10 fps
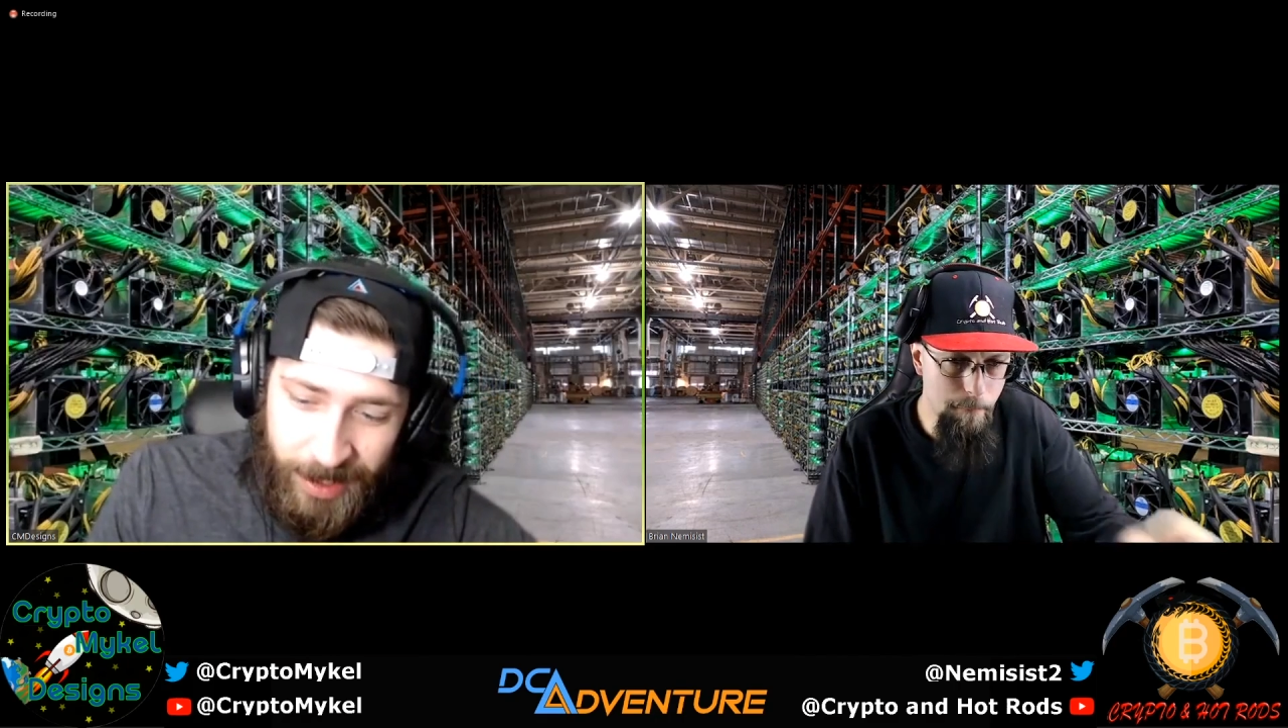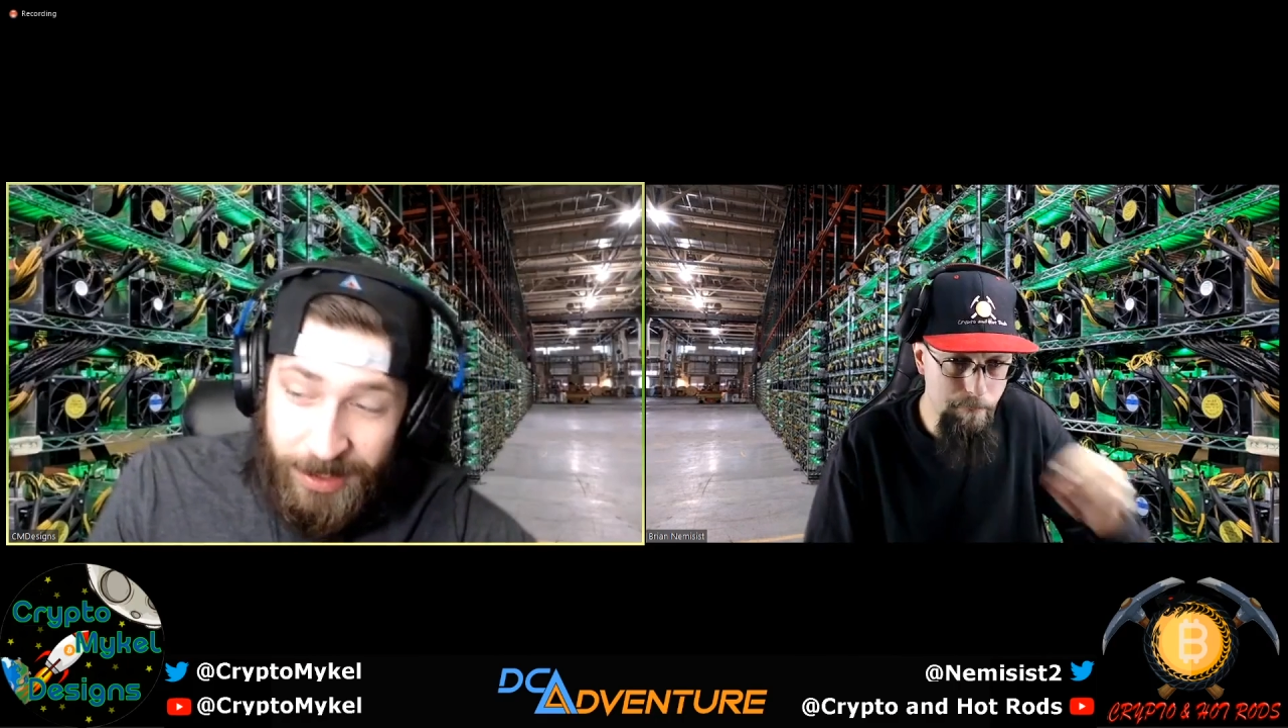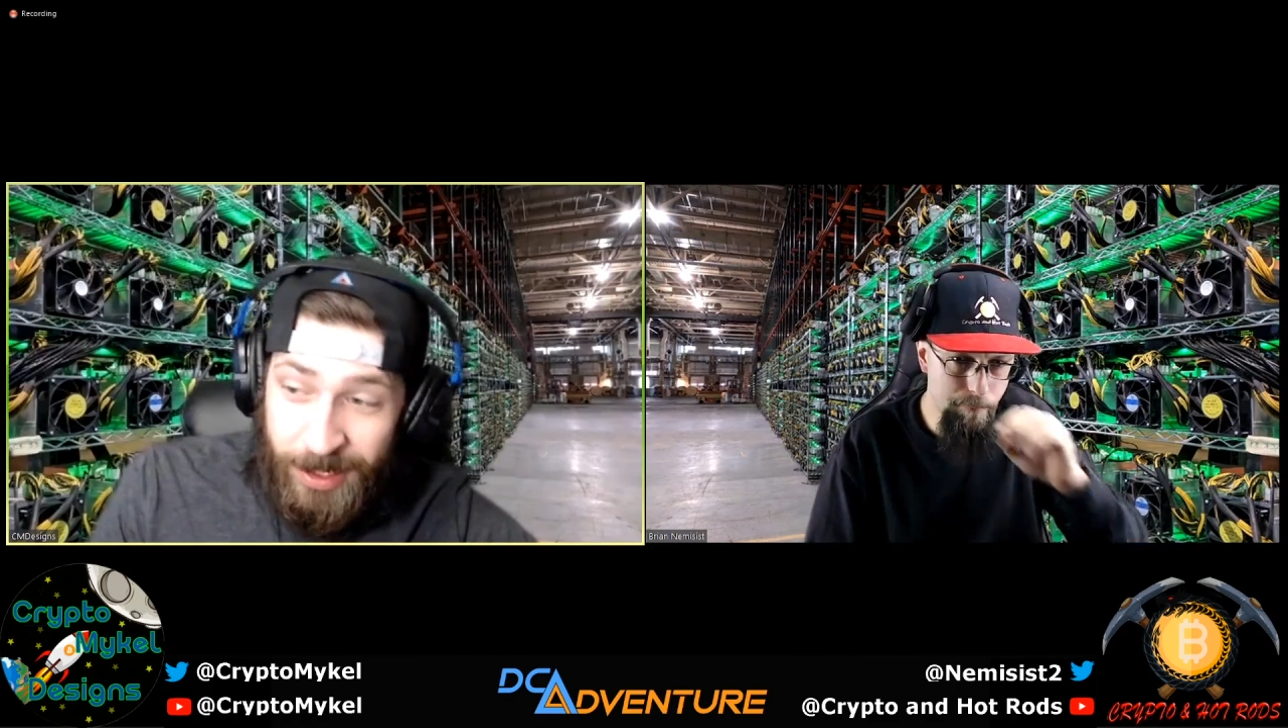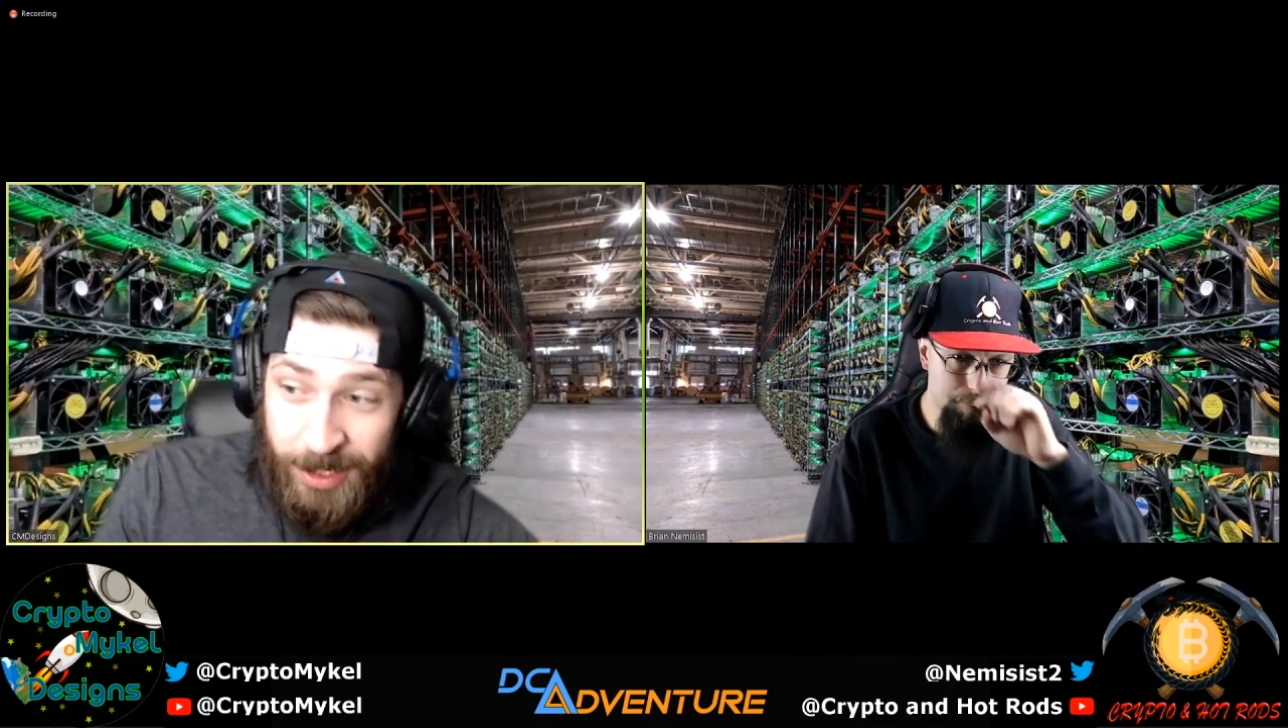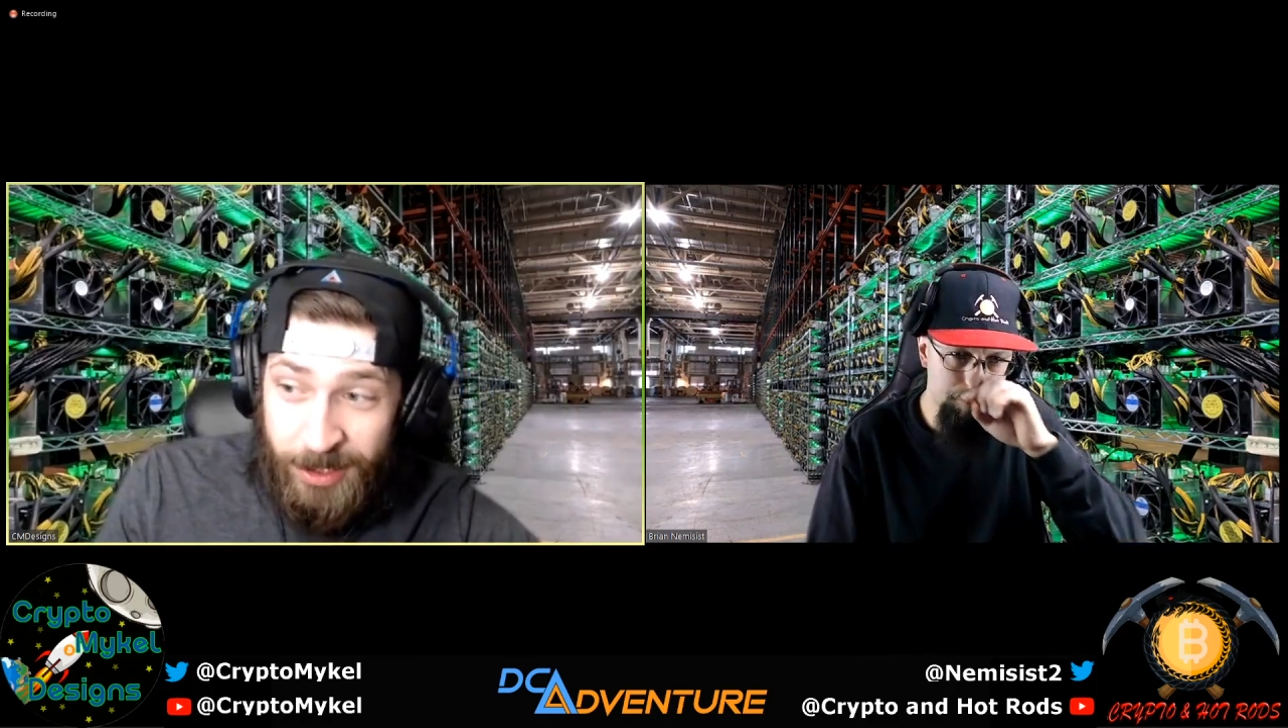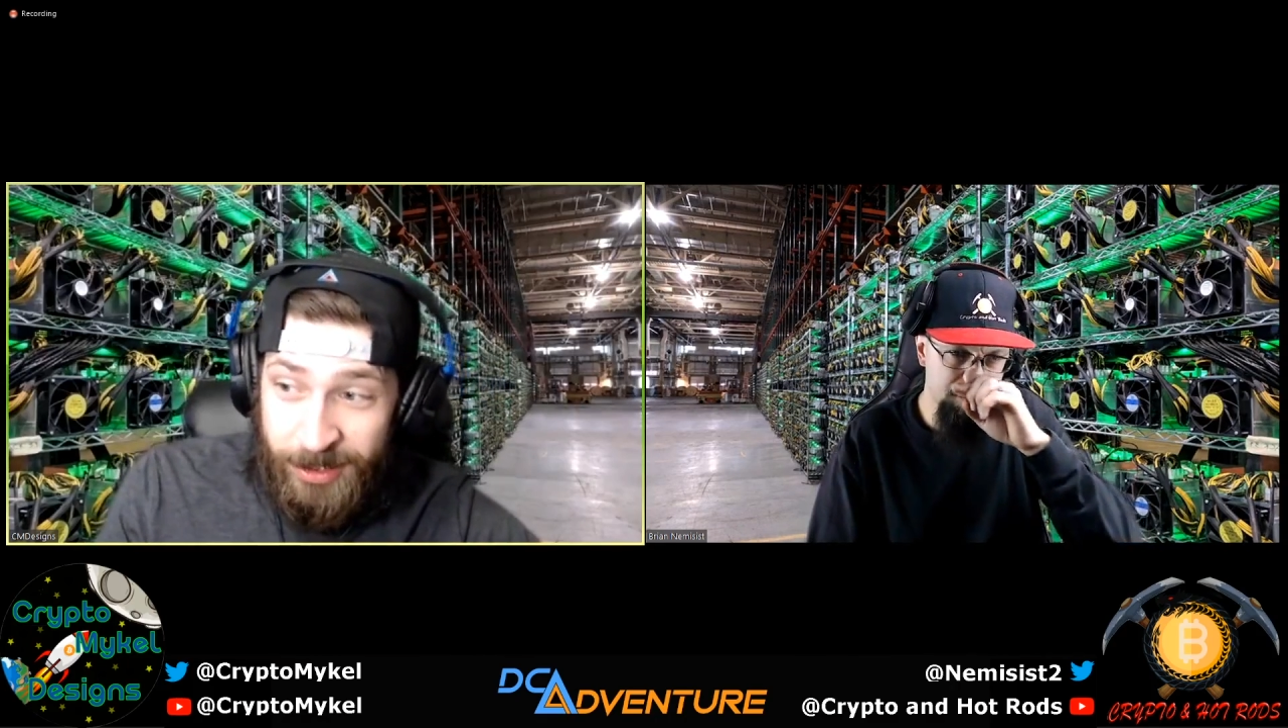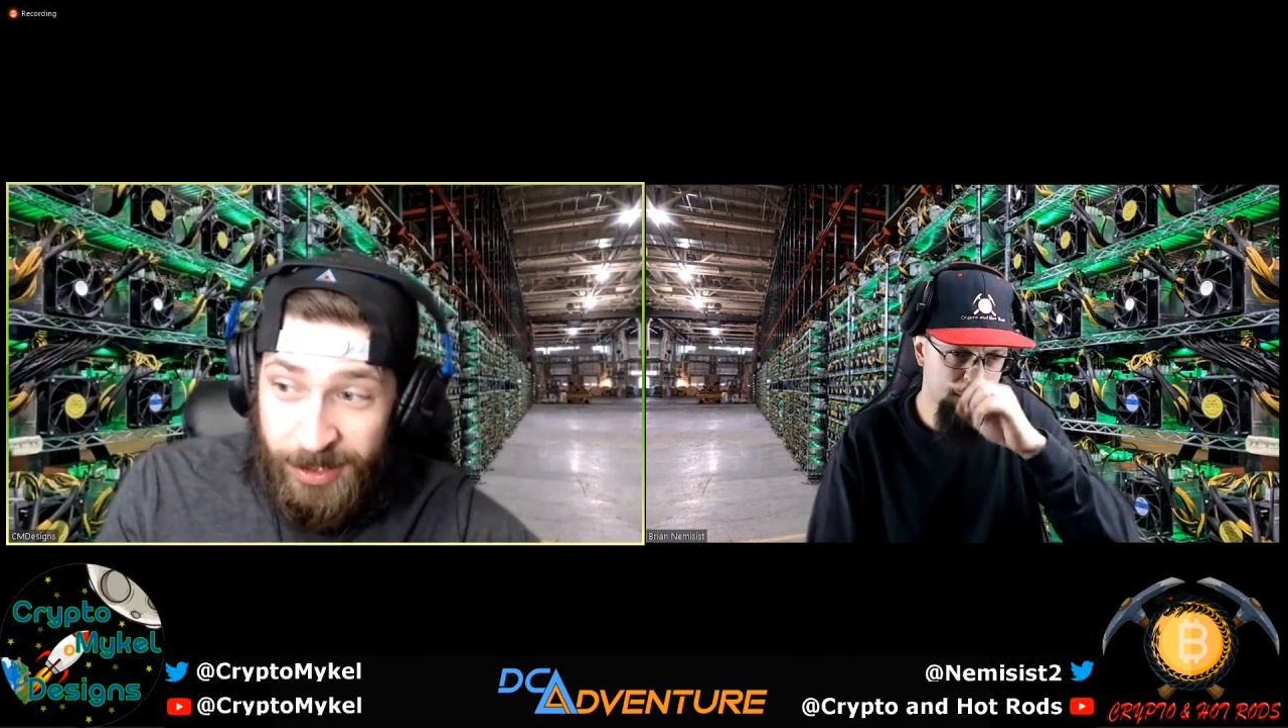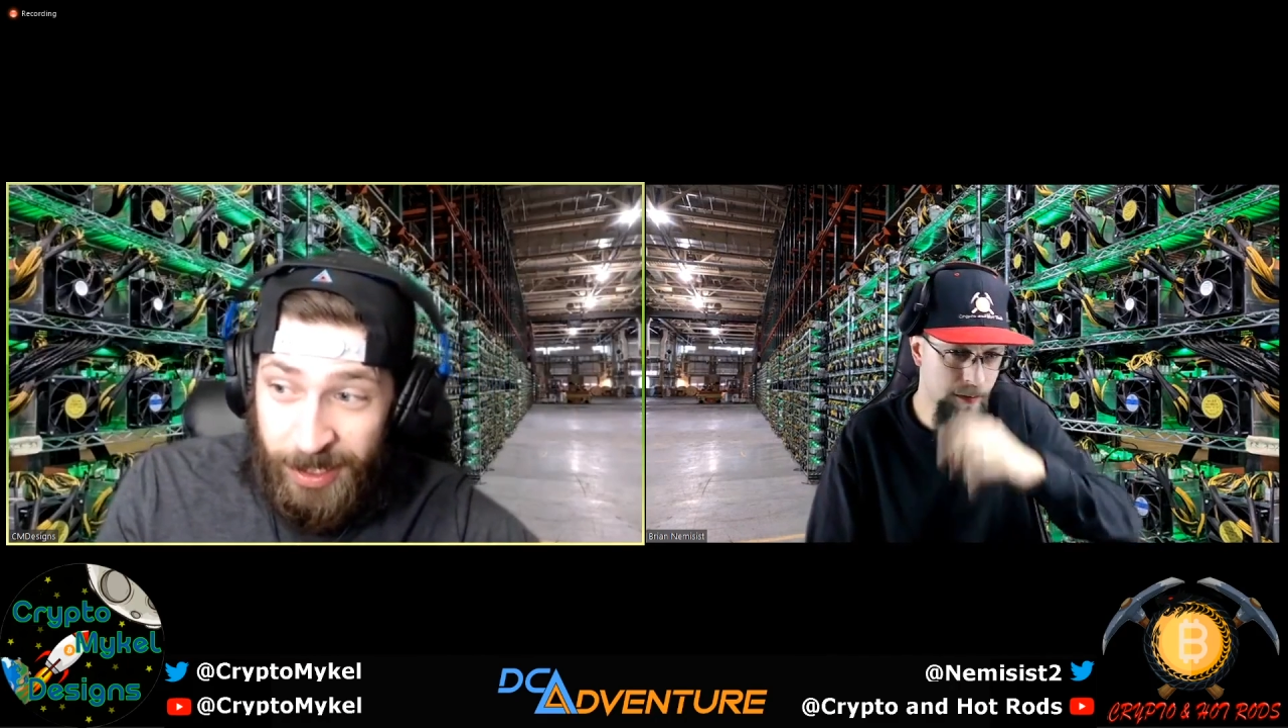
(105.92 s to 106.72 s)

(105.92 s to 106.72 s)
Not just